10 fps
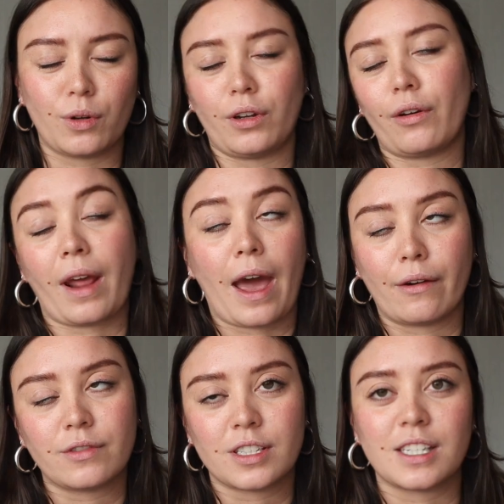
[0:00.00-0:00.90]
or you don't
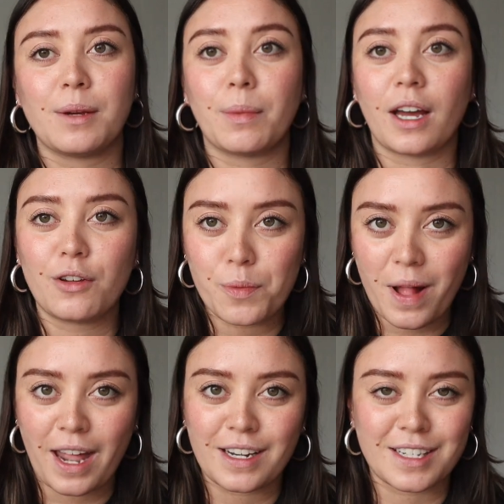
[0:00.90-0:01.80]
have to sleep, but are you
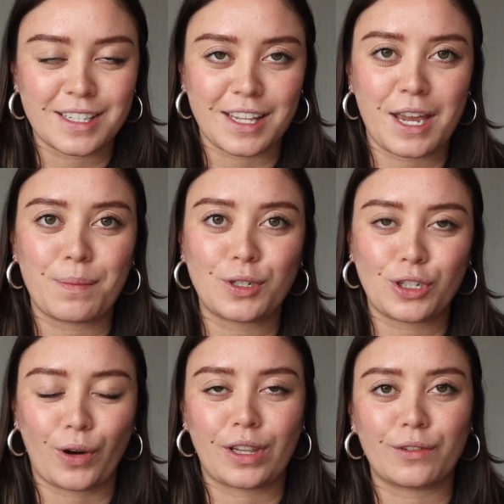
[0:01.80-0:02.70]
planning to sleep
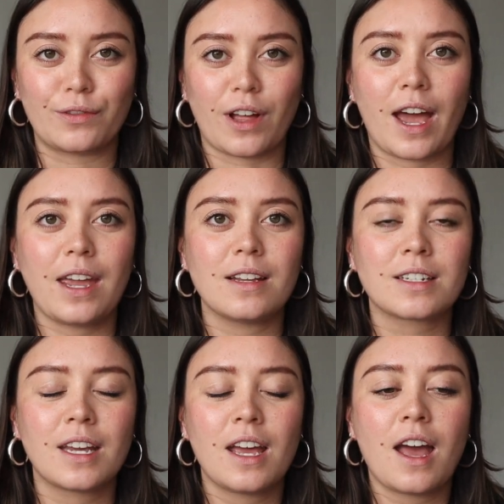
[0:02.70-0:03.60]
during the flight,